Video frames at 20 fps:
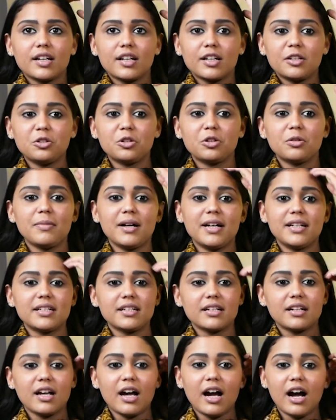No
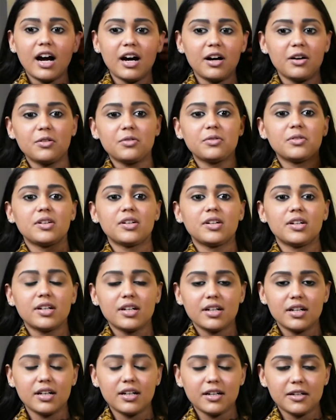matter how,
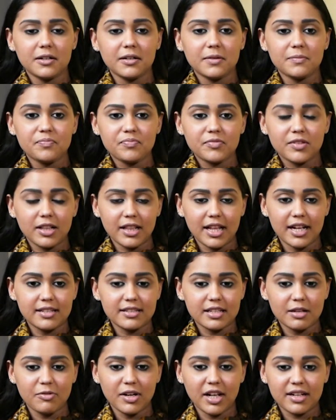let's
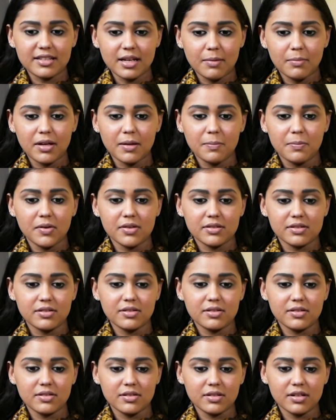say for example,
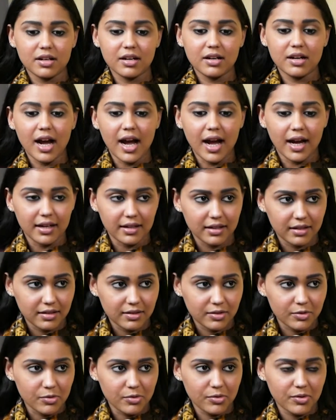a guy
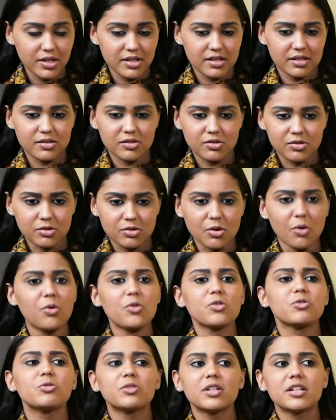who is so
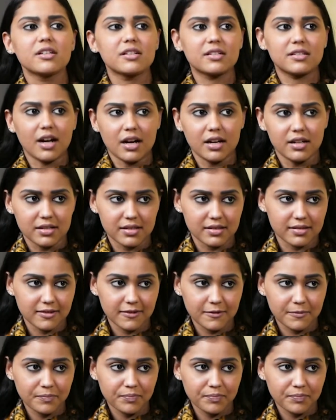good in studies,